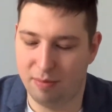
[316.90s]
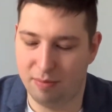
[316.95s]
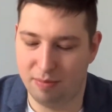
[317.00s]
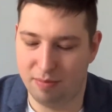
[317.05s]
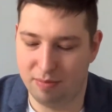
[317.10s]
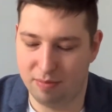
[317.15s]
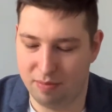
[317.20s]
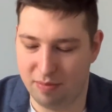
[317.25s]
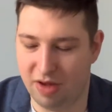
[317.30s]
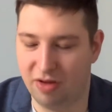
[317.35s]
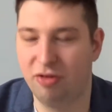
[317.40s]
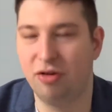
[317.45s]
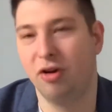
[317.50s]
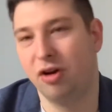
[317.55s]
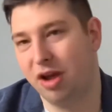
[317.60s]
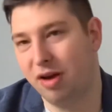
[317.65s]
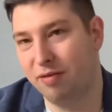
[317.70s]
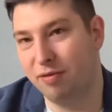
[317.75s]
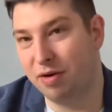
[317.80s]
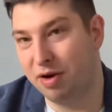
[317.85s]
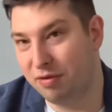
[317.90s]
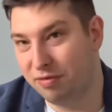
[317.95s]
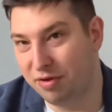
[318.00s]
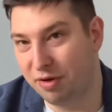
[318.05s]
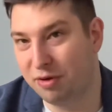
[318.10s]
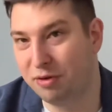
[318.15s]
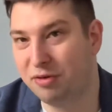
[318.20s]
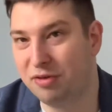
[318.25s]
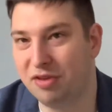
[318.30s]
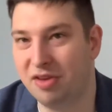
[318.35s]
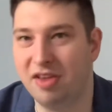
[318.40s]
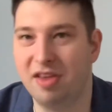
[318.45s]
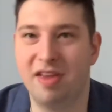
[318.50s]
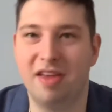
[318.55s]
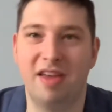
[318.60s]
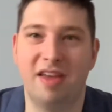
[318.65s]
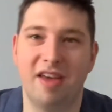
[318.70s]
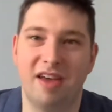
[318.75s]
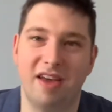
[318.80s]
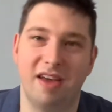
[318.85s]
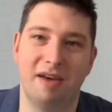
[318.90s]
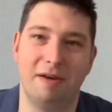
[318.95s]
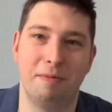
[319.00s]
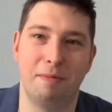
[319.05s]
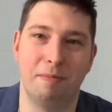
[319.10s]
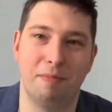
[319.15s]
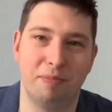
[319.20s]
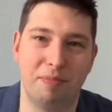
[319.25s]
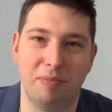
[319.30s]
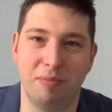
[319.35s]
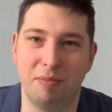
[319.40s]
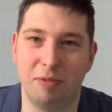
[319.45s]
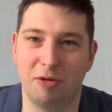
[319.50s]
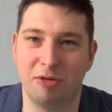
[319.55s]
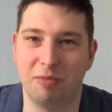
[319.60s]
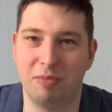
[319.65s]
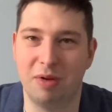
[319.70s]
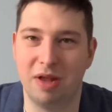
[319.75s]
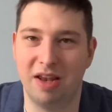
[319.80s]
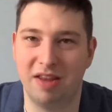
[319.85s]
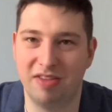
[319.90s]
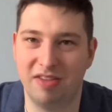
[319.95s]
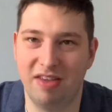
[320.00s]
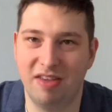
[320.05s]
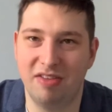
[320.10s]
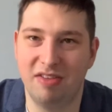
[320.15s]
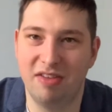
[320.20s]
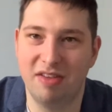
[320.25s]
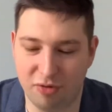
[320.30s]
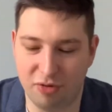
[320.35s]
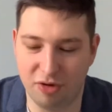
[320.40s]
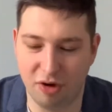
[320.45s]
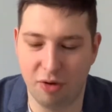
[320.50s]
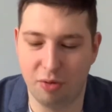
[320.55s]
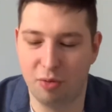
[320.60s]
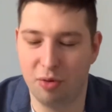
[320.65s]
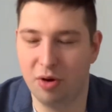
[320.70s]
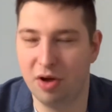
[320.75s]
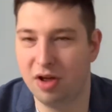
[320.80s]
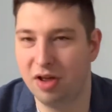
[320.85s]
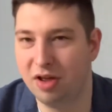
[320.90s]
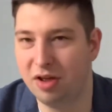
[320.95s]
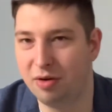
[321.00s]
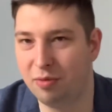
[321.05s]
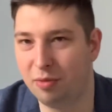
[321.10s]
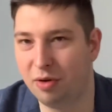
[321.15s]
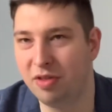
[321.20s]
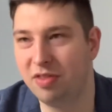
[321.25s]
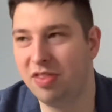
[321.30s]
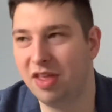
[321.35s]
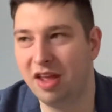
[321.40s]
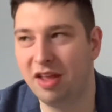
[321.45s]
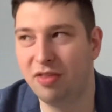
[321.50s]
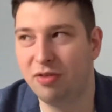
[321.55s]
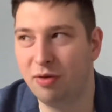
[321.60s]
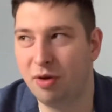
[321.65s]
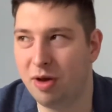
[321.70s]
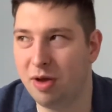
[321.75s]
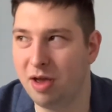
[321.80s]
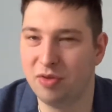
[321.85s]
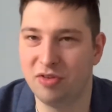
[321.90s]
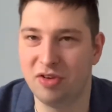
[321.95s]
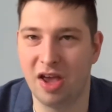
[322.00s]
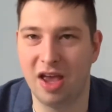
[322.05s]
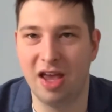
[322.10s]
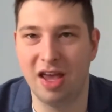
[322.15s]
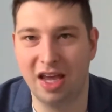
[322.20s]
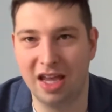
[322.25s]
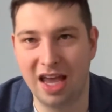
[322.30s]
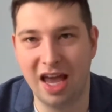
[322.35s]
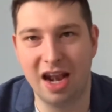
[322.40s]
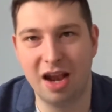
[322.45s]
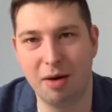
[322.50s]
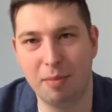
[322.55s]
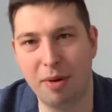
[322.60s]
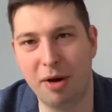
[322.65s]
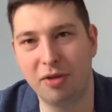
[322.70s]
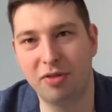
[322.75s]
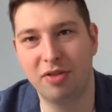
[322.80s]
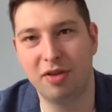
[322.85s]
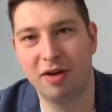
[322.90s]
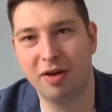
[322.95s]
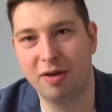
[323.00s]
make sure you have one of those possibilities. So one thing to say again about the